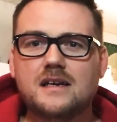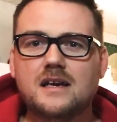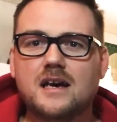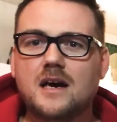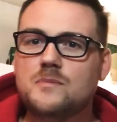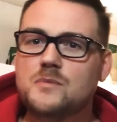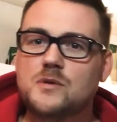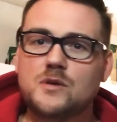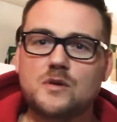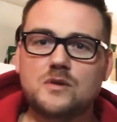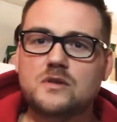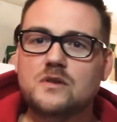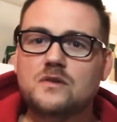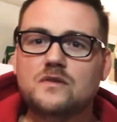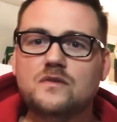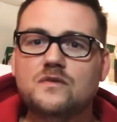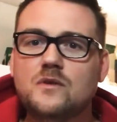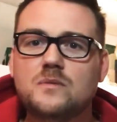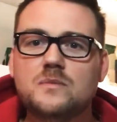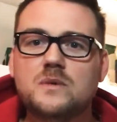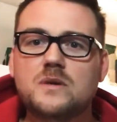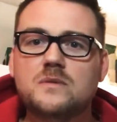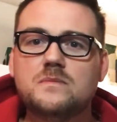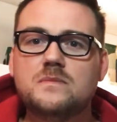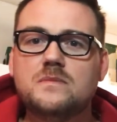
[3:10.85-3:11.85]
a product
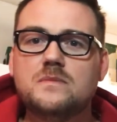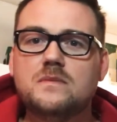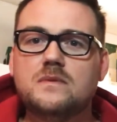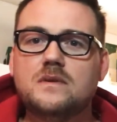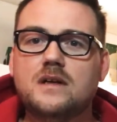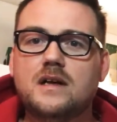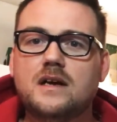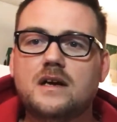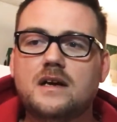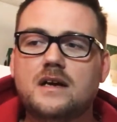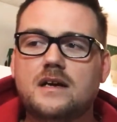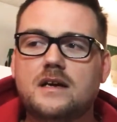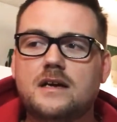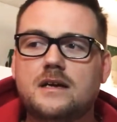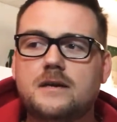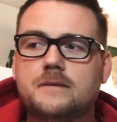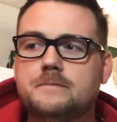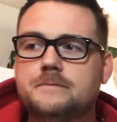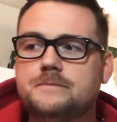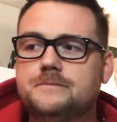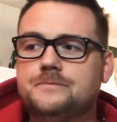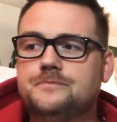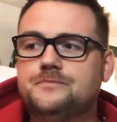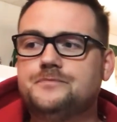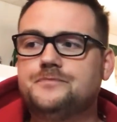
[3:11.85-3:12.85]
from
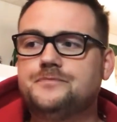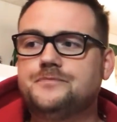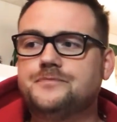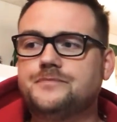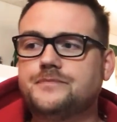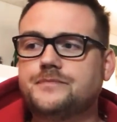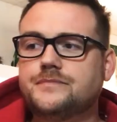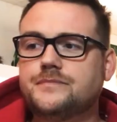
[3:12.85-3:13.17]
him.